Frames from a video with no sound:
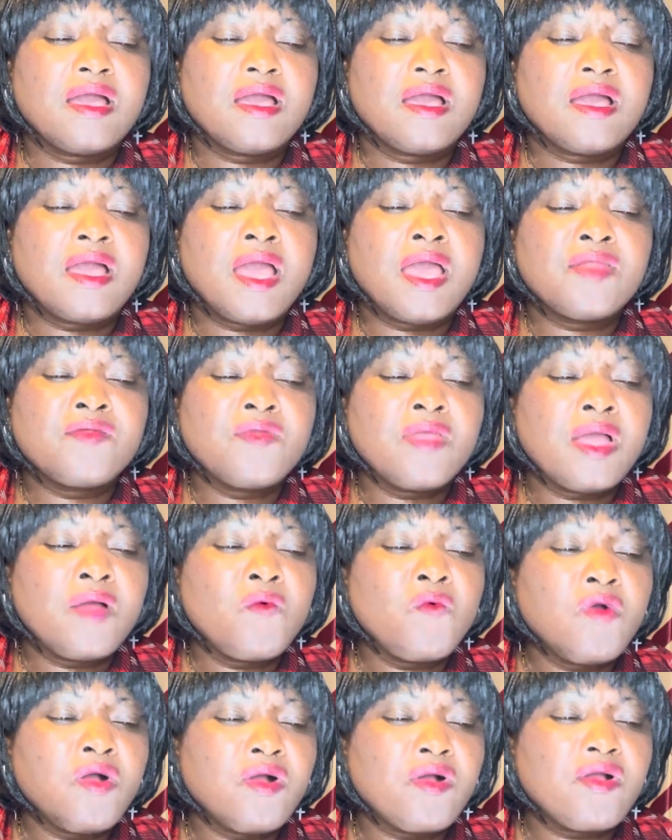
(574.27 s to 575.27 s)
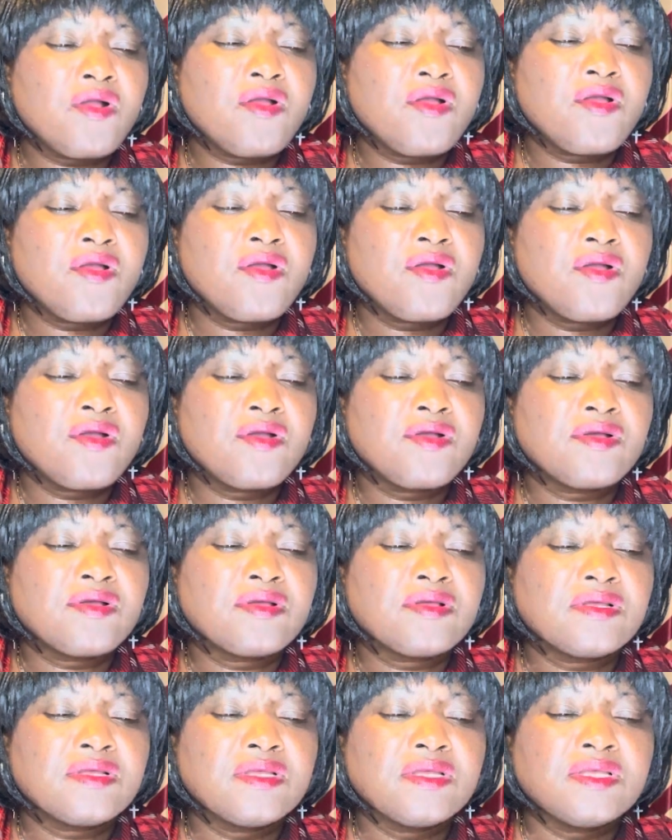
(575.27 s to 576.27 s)
and your walk.
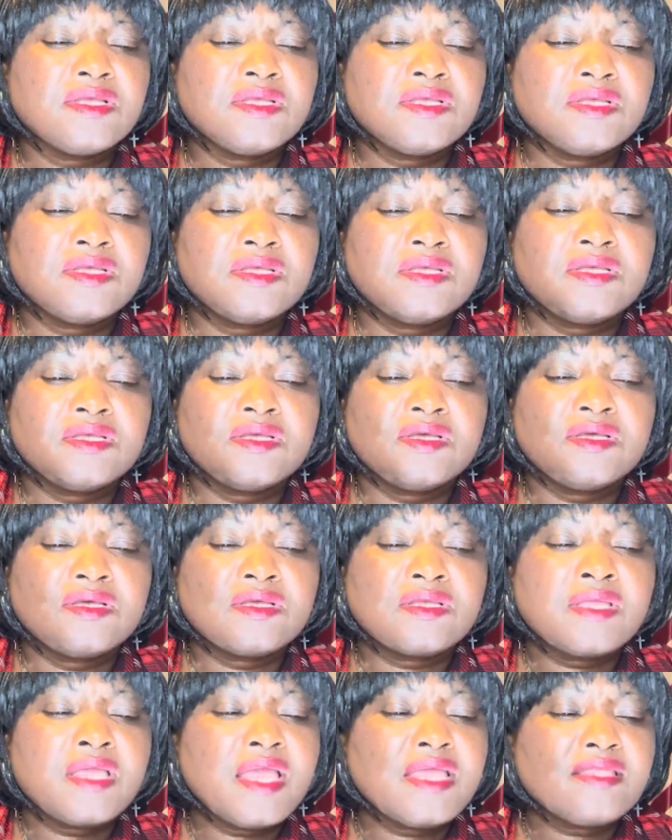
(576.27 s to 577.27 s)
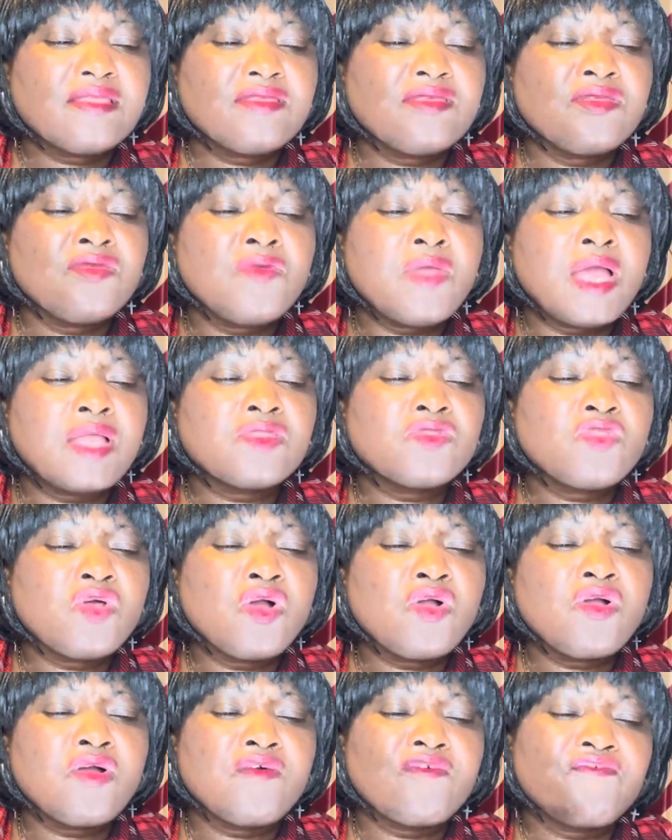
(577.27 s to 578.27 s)
Get your
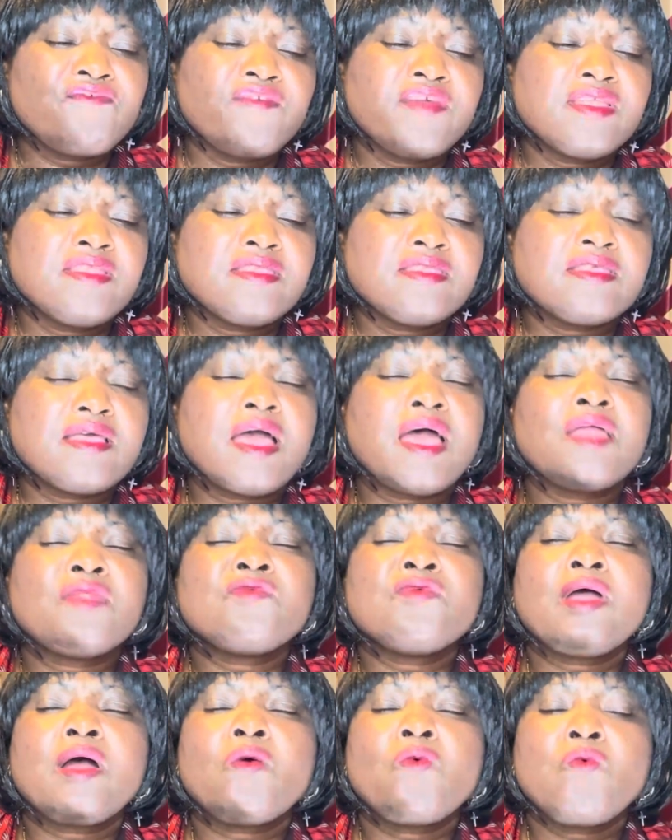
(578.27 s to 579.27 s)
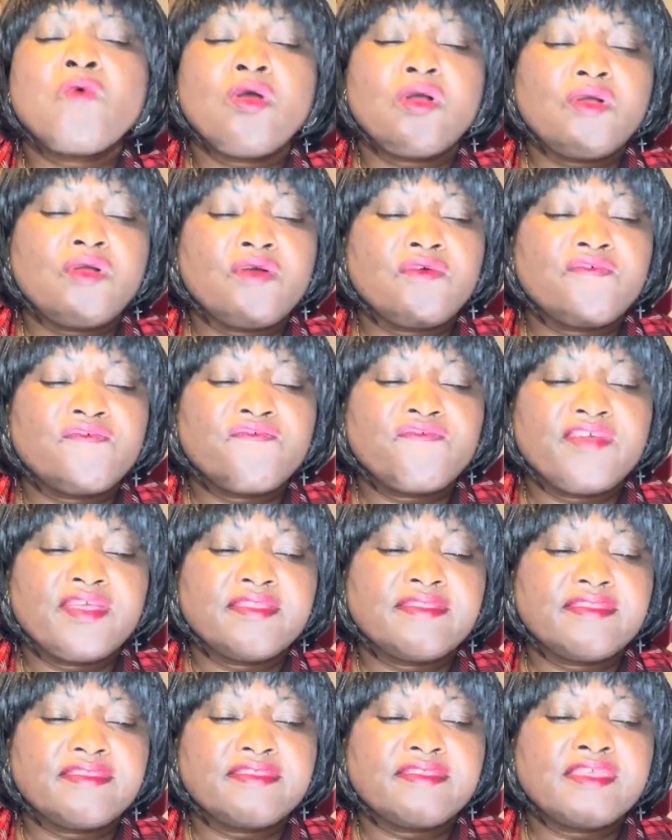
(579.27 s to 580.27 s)
talk of faith and your walk of
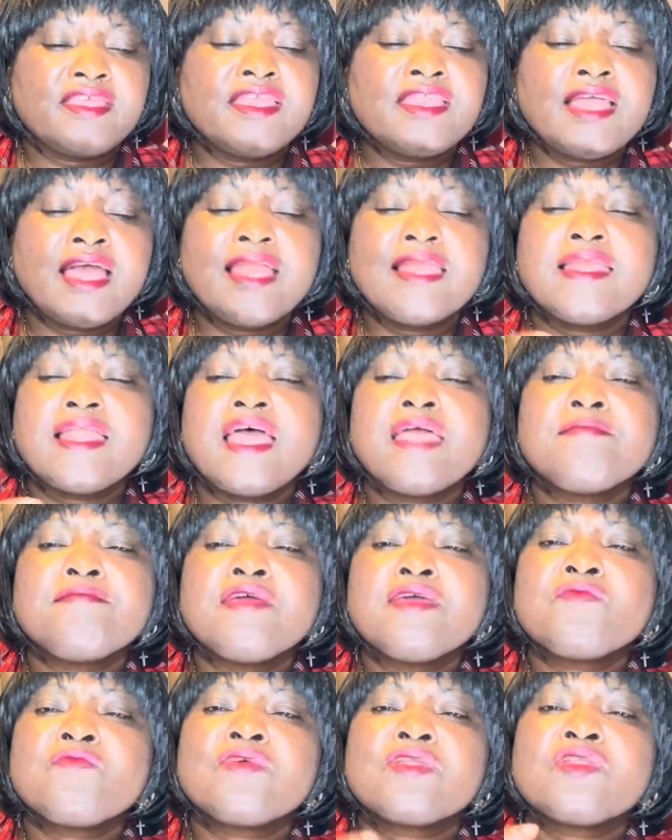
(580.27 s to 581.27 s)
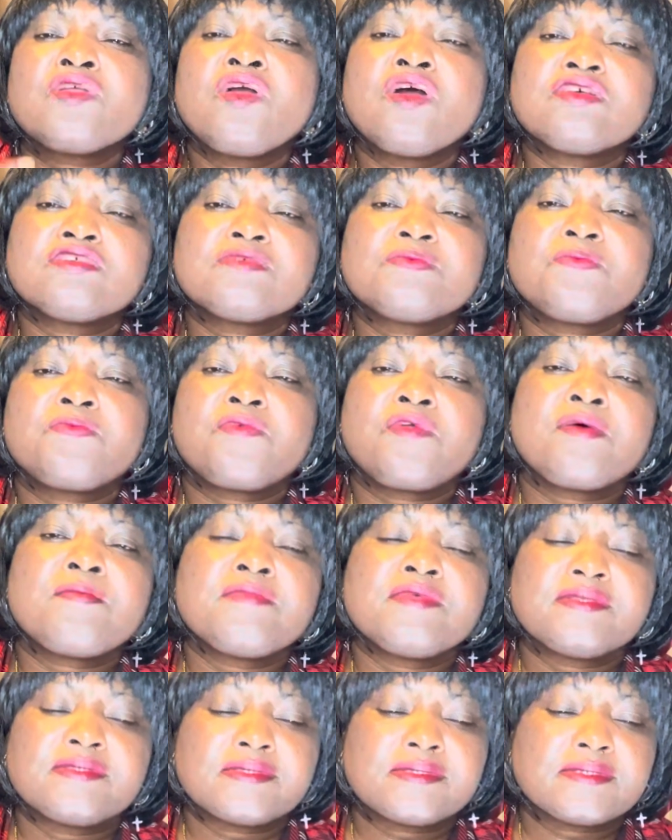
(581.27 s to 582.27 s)
faith in alignment with God's
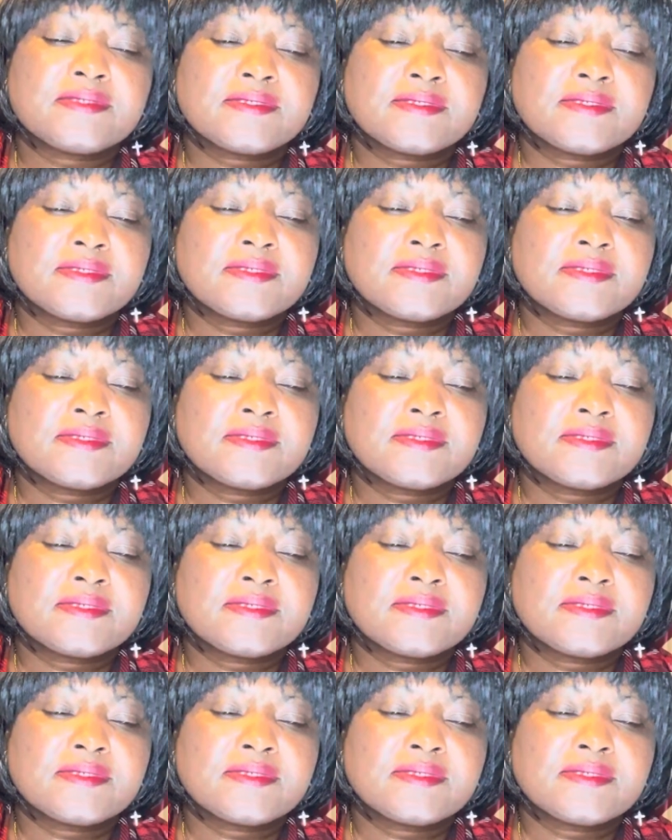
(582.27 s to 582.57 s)
promise